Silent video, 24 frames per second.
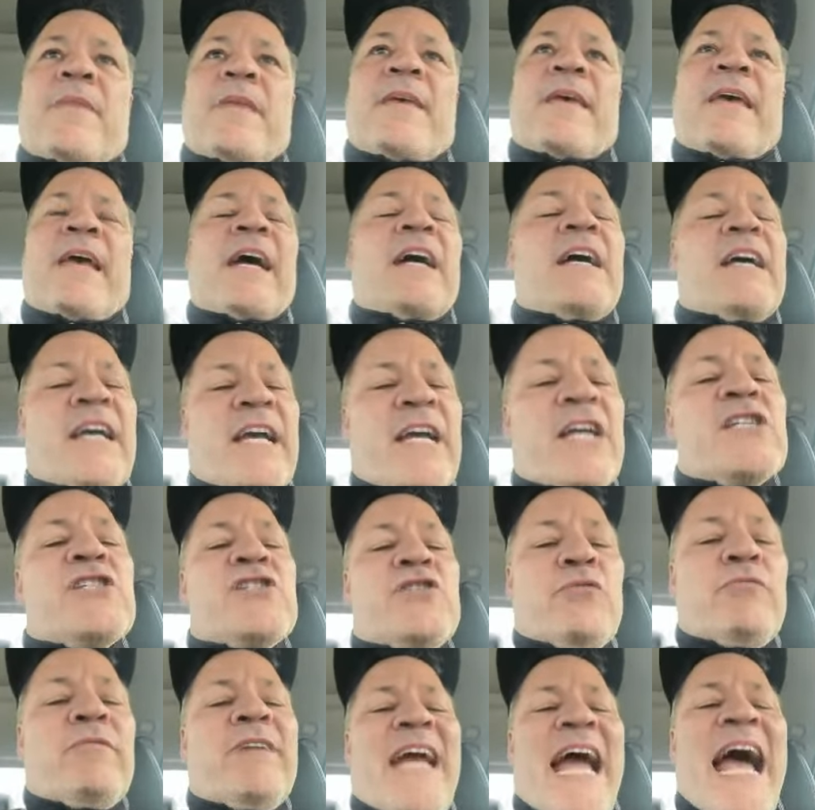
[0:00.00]
Here's
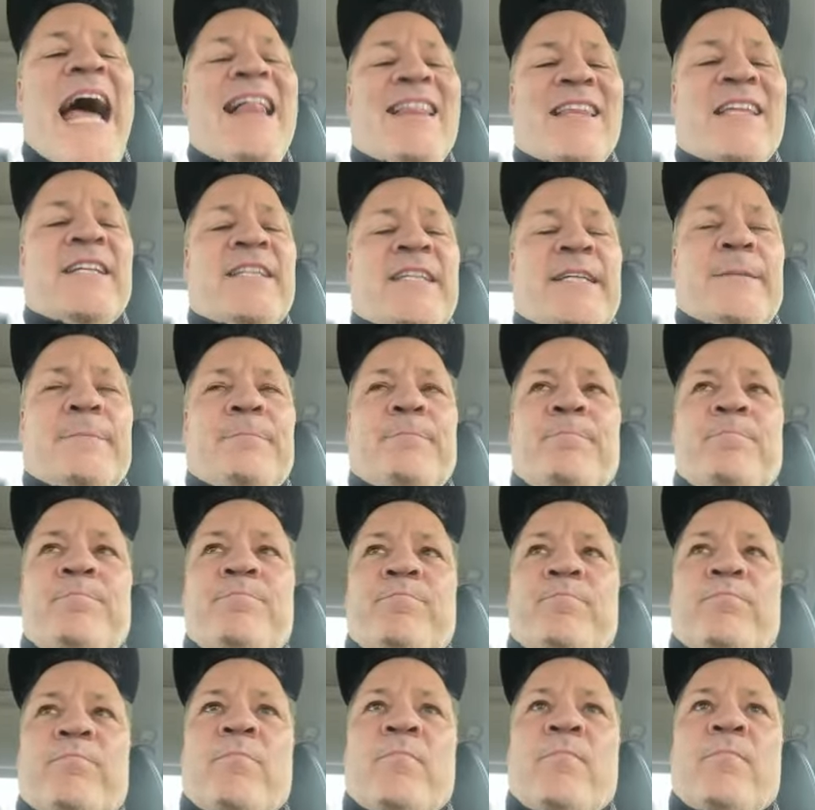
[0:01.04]
the reality.
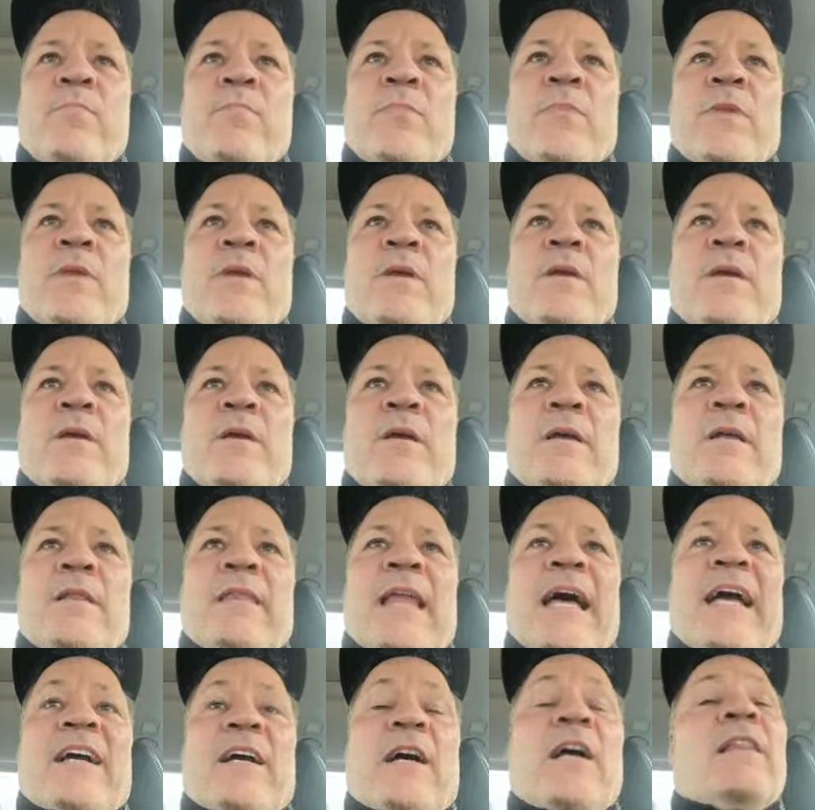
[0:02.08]

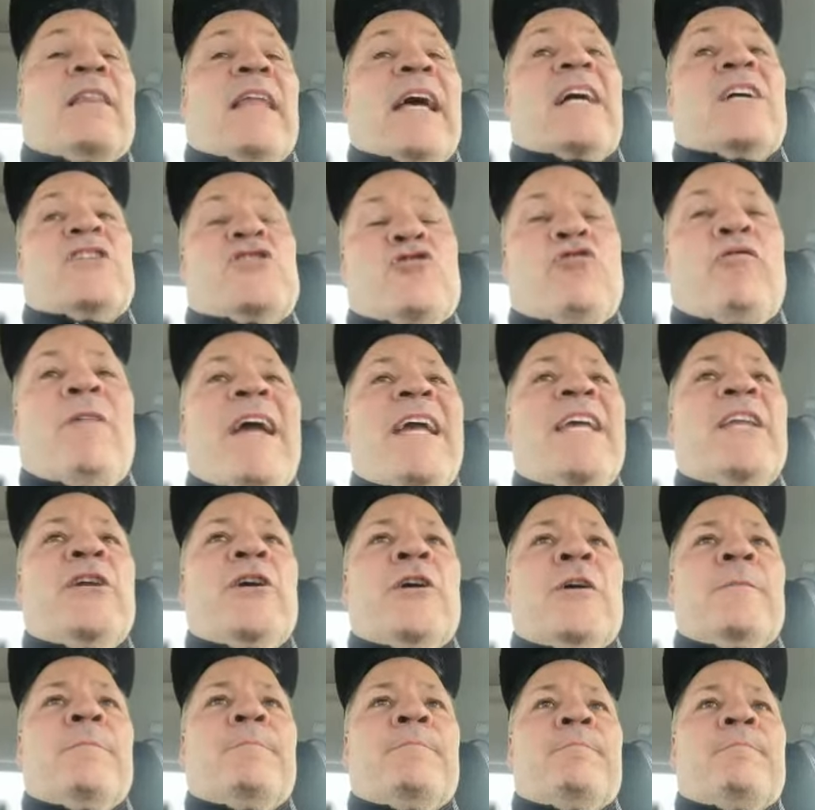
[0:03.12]
Like a
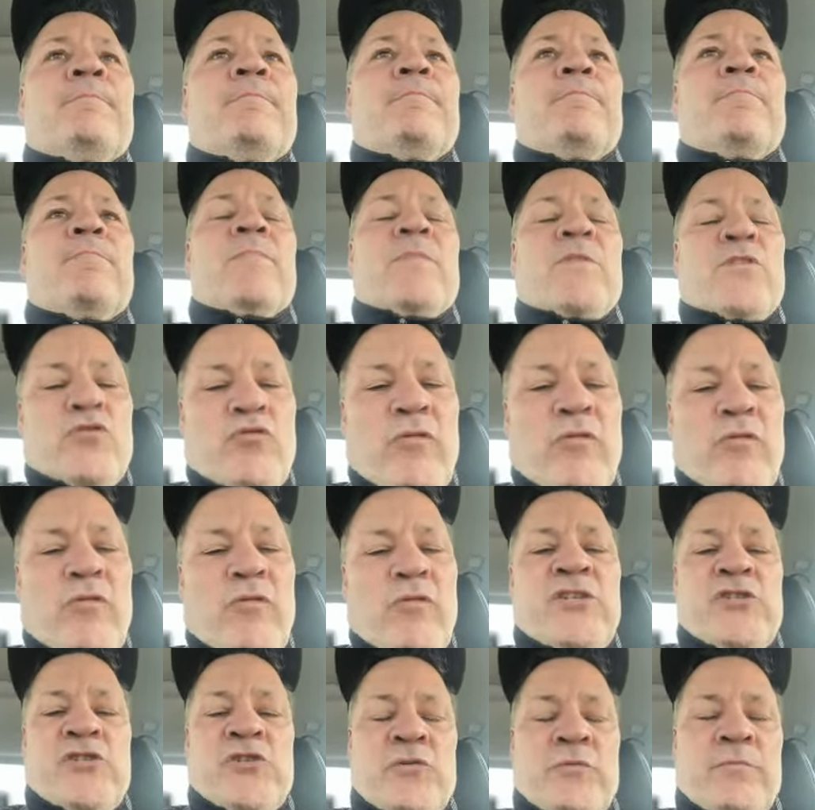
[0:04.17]
trainer
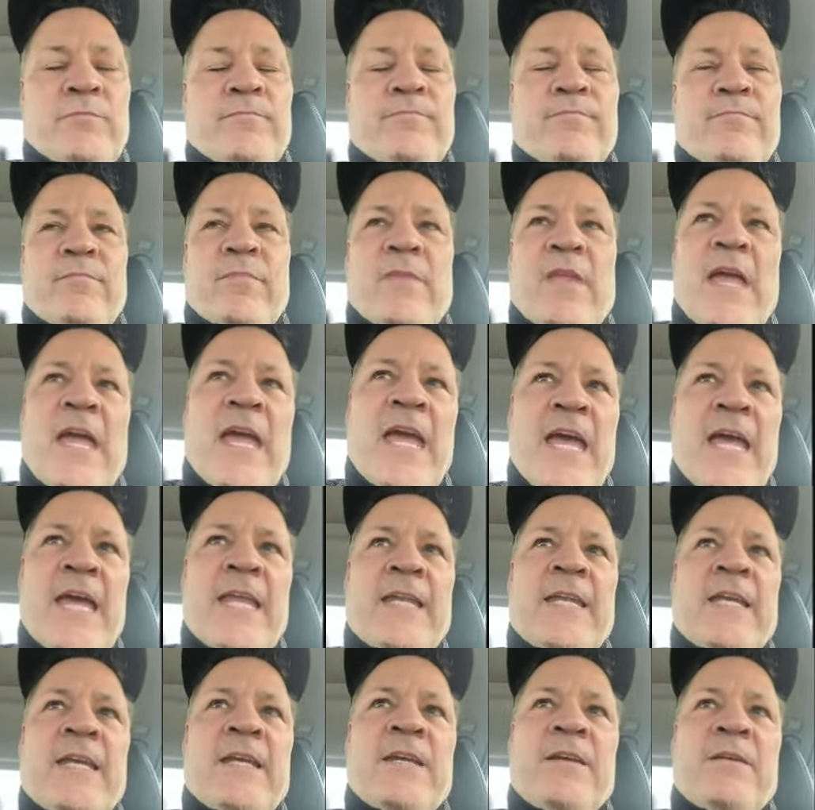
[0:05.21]
trains you,
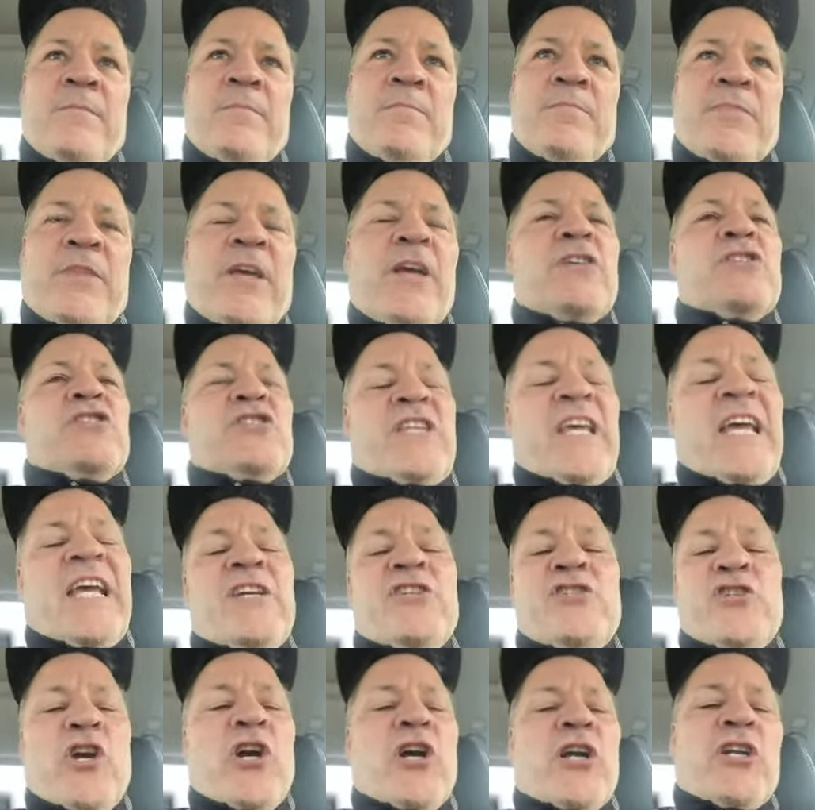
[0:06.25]
and there's
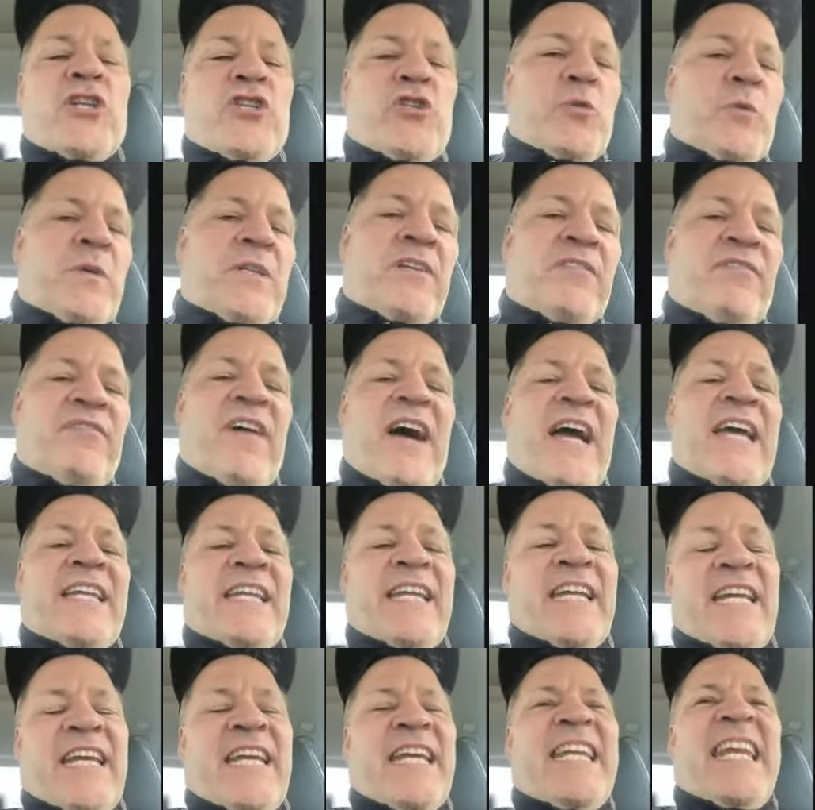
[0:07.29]
things you're going to do in the fight
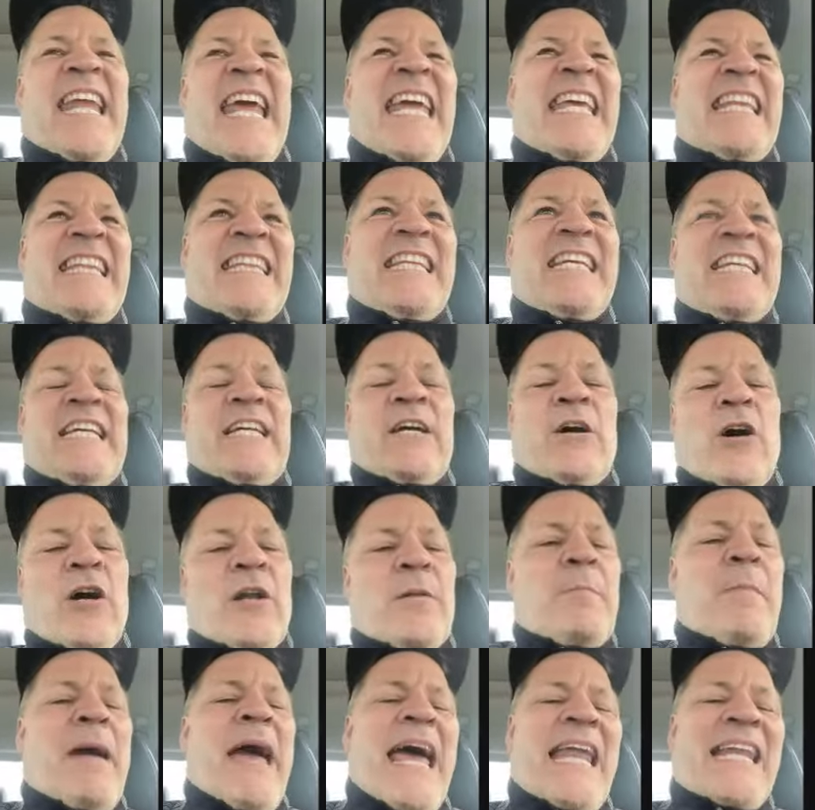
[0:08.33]
innately,
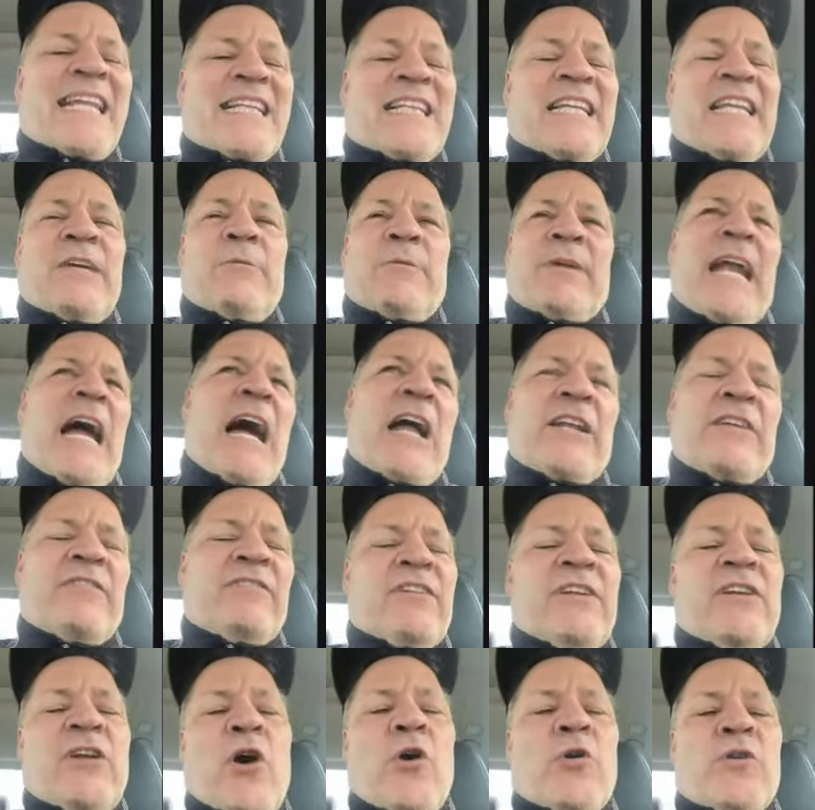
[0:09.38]
automatically, without
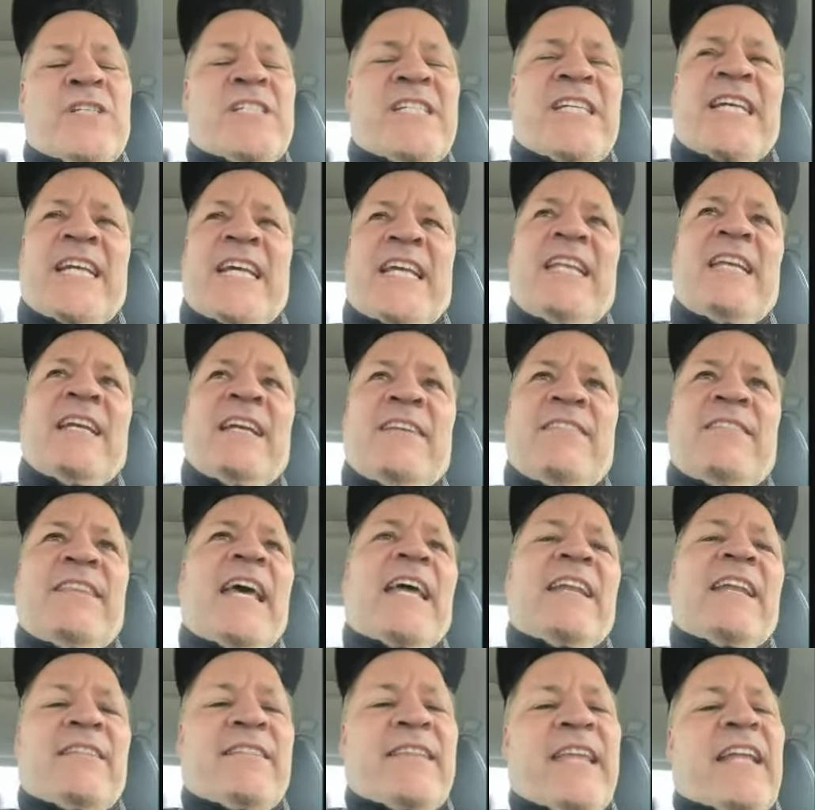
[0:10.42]
even noticing
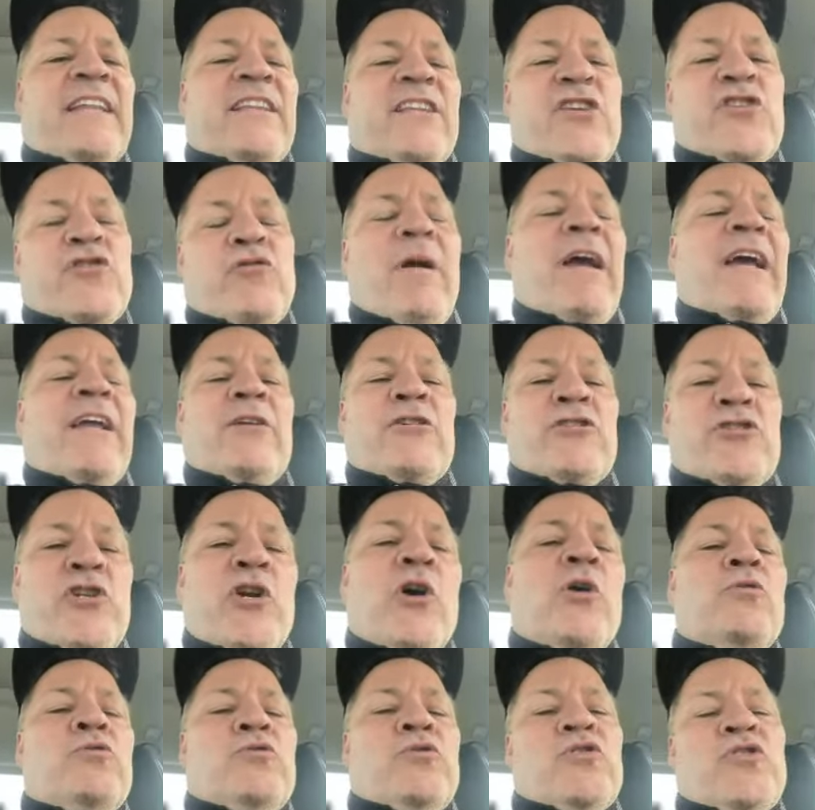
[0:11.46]
it, that the trainer
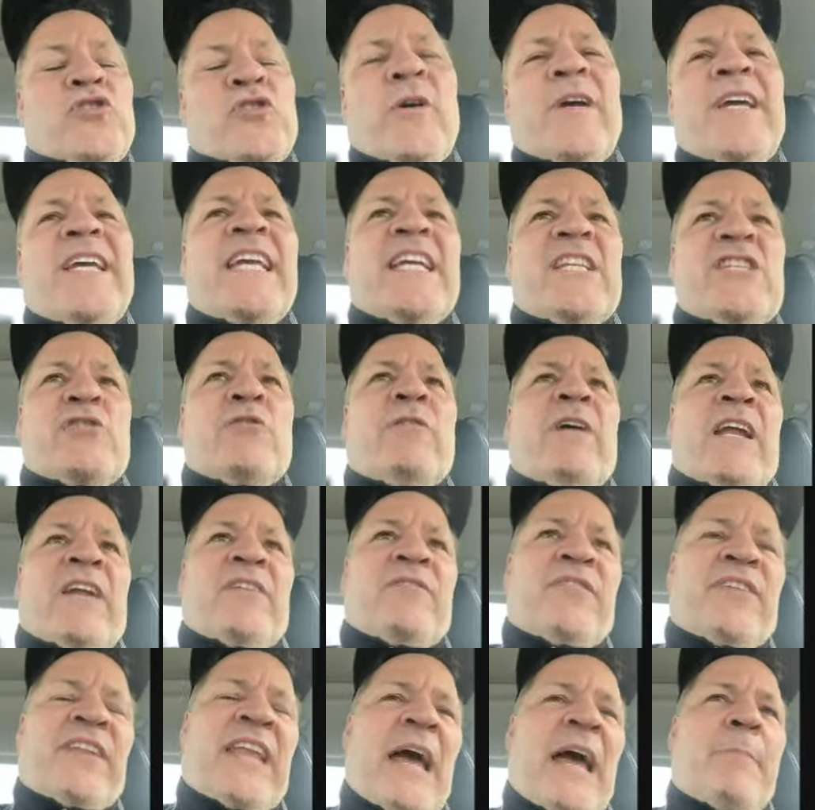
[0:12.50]
showed you. So he gets
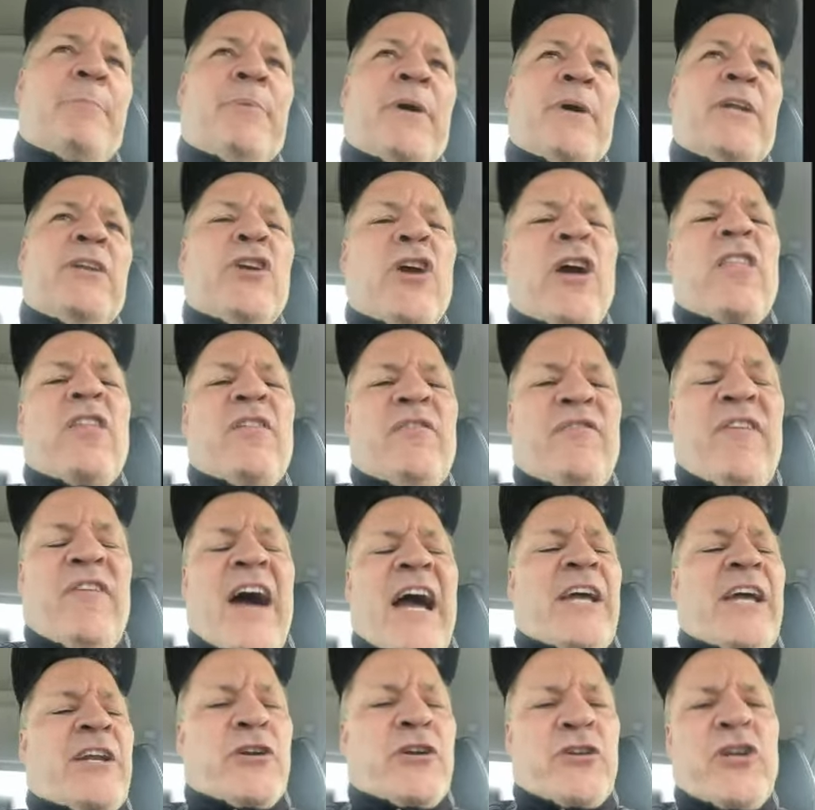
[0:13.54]
credit for that, but you're the fighter,